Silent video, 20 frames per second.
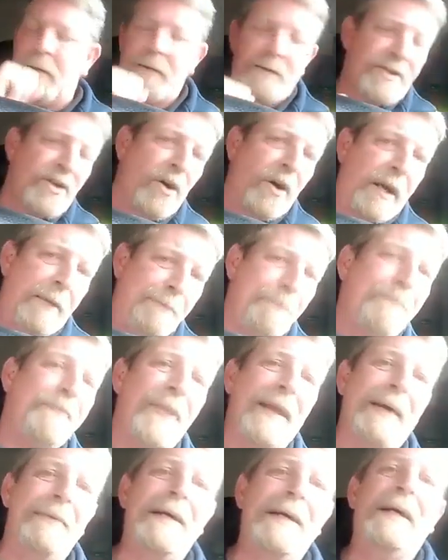sorry,
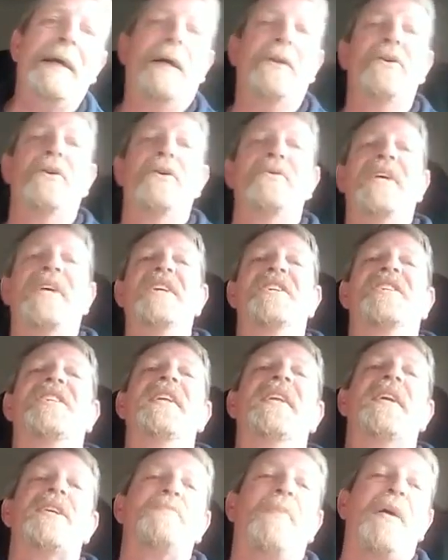I don't know if you can
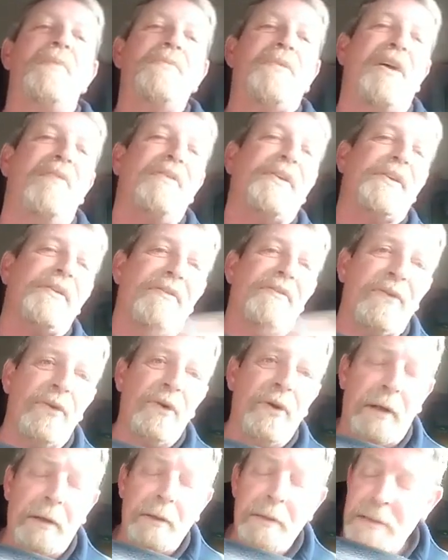see this, but I'm covered in
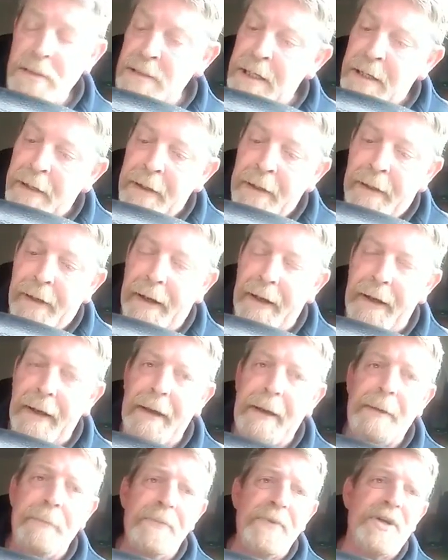flour.
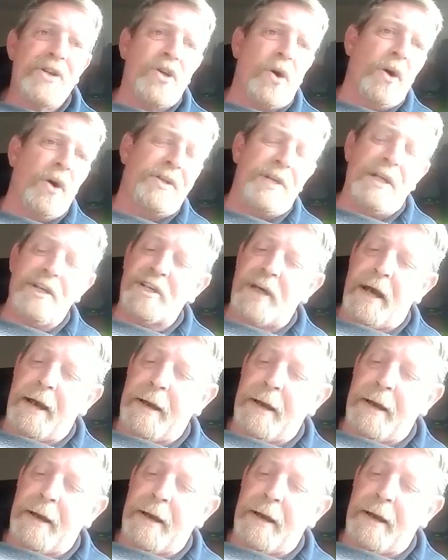Hey, the Scottish